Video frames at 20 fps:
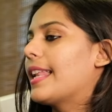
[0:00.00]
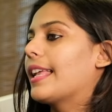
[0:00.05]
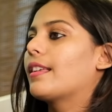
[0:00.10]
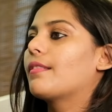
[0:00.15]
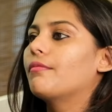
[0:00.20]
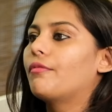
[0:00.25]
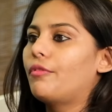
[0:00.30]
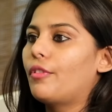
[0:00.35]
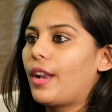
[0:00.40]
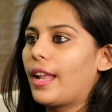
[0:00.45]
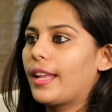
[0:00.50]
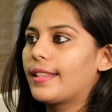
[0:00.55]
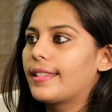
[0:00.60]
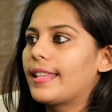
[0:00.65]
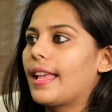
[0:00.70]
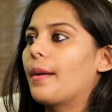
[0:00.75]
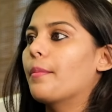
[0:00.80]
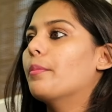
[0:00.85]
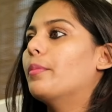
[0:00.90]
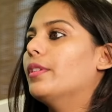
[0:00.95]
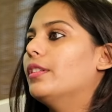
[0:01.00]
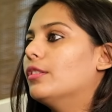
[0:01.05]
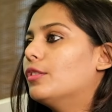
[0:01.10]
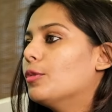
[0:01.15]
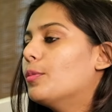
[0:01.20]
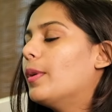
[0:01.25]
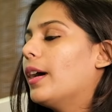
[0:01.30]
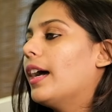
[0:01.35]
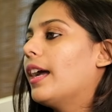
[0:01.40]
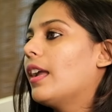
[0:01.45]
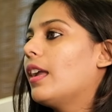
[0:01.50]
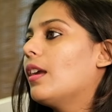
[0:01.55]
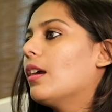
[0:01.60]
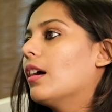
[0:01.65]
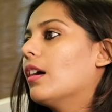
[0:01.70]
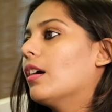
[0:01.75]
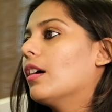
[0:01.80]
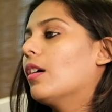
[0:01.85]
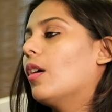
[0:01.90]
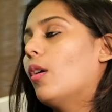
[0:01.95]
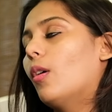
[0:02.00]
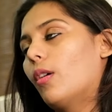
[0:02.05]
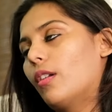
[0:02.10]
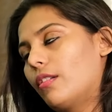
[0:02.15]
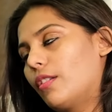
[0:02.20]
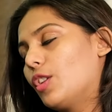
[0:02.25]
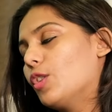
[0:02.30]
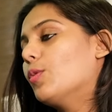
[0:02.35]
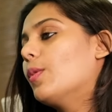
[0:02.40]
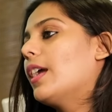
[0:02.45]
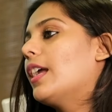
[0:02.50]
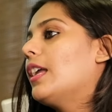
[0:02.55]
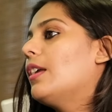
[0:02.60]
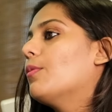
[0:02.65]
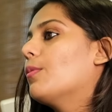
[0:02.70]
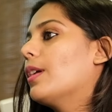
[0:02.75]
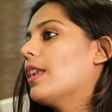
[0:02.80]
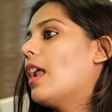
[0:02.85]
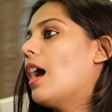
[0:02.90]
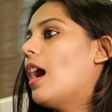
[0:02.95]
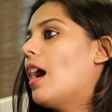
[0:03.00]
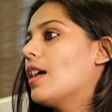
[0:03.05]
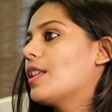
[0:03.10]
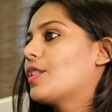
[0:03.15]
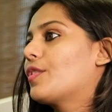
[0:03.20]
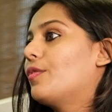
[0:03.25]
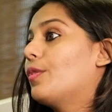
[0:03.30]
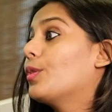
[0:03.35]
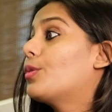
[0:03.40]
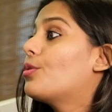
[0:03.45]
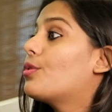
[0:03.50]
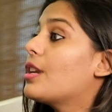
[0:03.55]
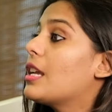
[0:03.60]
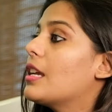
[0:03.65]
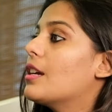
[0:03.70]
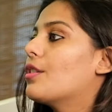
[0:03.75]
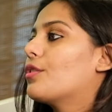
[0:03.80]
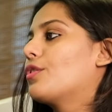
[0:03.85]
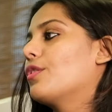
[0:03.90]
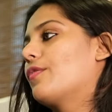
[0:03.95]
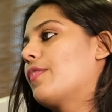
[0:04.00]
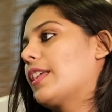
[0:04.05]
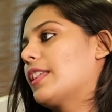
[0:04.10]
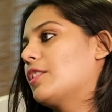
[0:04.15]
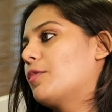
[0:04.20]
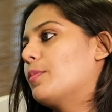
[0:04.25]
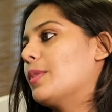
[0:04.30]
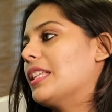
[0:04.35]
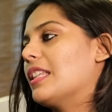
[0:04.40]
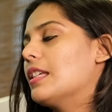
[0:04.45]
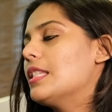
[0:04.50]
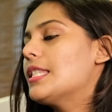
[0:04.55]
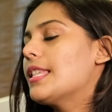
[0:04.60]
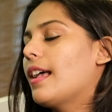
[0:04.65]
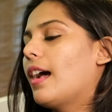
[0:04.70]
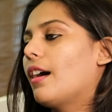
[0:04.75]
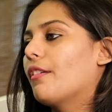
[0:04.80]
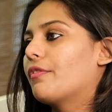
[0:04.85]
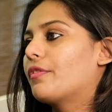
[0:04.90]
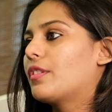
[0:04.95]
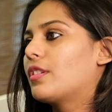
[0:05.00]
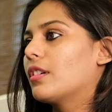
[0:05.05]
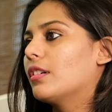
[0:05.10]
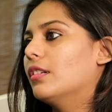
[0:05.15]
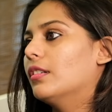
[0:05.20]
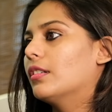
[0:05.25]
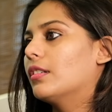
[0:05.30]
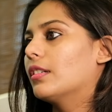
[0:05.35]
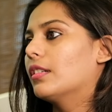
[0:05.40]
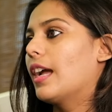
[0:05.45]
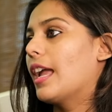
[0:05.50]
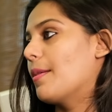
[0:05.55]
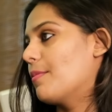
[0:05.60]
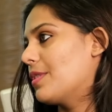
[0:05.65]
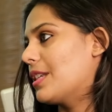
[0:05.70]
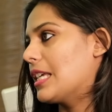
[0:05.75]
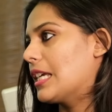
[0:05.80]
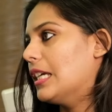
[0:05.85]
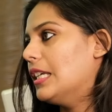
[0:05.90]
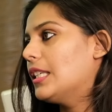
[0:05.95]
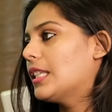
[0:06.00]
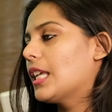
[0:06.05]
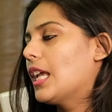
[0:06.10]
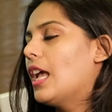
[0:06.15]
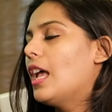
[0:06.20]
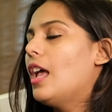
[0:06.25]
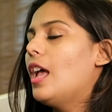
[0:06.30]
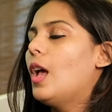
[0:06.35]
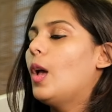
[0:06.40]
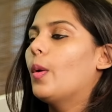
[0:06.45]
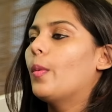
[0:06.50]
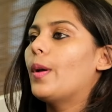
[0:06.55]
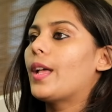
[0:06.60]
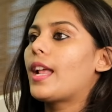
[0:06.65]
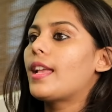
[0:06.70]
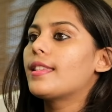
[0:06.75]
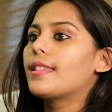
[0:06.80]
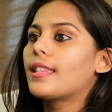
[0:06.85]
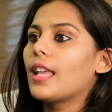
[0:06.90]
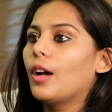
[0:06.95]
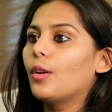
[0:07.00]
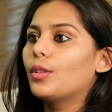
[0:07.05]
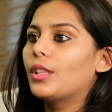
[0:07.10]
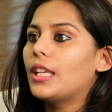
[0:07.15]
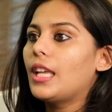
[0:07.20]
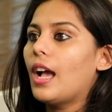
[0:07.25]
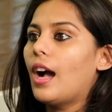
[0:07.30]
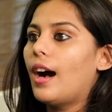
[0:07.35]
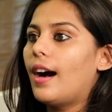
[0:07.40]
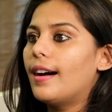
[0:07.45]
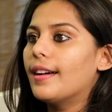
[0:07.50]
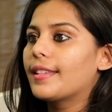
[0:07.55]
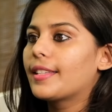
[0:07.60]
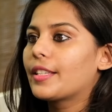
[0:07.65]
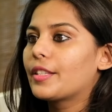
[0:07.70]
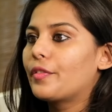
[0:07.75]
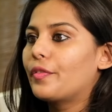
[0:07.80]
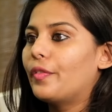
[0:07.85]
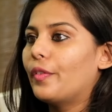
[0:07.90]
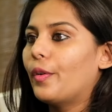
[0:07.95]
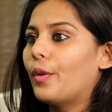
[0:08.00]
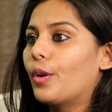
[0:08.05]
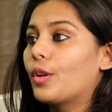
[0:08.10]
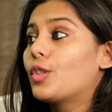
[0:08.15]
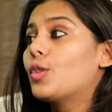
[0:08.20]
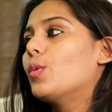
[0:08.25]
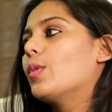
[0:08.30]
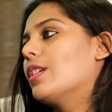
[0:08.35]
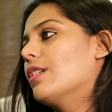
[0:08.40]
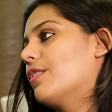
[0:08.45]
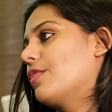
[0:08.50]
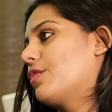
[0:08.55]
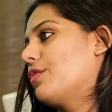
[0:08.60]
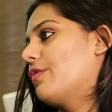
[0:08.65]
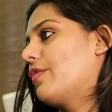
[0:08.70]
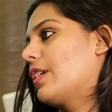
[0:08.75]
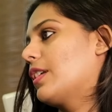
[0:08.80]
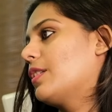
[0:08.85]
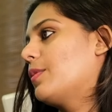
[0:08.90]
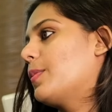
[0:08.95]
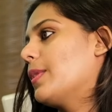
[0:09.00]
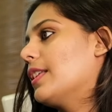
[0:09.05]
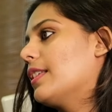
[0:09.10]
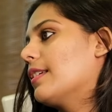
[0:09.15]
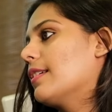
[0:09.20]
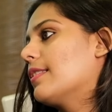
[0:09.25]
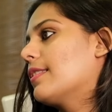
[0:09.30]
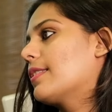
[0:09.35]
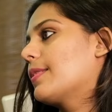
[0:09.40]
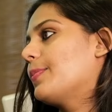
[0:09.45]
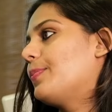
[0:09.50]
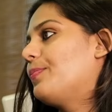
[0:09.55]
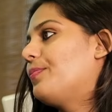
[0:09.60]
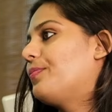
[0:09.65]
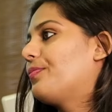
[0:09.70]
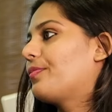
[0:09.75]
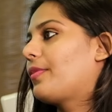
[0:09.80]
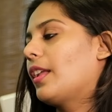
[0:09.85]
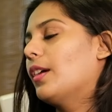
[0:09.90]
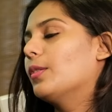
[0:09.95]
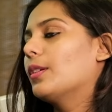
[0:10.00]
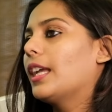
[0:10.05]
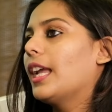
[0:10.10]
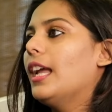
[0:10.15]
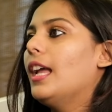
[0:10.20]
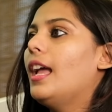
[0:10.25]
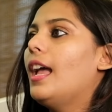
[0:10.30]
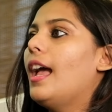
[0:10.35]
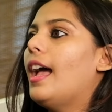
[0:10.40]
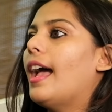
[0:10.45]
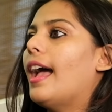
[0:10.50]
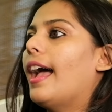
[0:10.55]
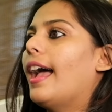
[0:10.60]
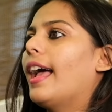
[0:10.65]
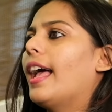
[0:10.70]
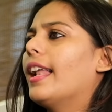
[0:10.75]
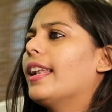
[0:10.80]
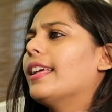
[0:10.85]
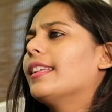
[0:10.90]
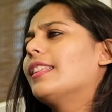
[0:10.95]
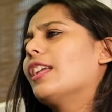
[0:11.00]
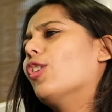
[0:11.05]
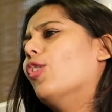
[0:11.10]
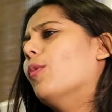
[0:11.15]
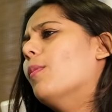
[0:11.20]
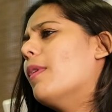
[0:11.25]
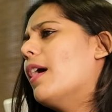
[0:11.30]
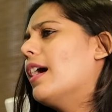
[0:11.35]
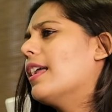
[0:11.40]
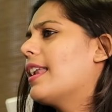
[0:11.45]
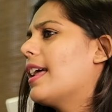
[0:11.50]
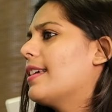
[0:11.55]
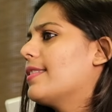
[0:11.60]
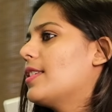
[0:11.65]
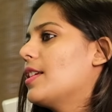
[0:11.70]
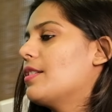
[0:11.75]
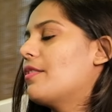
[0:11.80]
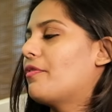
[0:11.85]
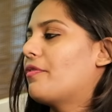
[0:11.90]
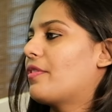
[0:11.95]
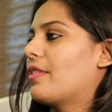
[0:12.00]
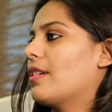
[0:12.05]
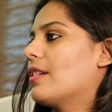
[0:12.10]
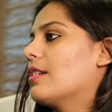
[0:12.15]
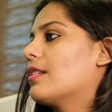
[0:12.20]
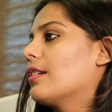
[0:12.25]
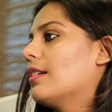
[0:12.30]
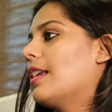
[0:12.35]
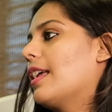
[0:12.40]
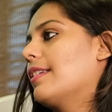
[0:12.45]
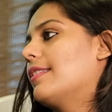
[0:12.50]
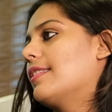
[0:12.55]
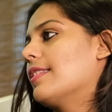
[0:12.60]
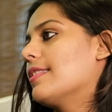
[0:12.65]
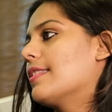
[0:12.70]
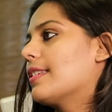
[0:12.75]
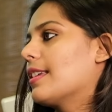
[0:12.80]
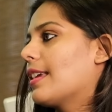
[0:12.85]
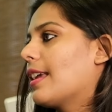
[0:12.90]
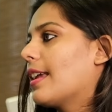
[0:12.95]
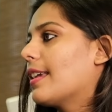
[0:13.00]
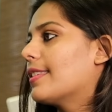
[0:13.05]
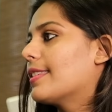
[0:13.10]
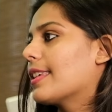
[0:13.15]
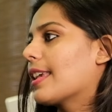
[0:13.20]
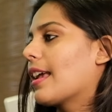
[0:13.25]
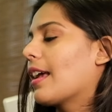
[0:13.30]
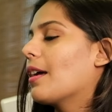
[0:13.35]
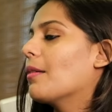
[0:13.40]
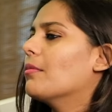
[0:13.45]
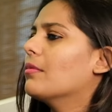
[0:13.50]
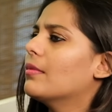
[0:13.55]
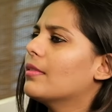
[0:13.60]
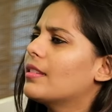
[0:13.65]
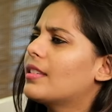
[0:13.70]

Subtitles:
Like for example, Dubai or UAE will ask for 3 years of experience after MDS, whereas Saudi asks for 2 years of experience. Okay, and I think Oman has a different licensing exam.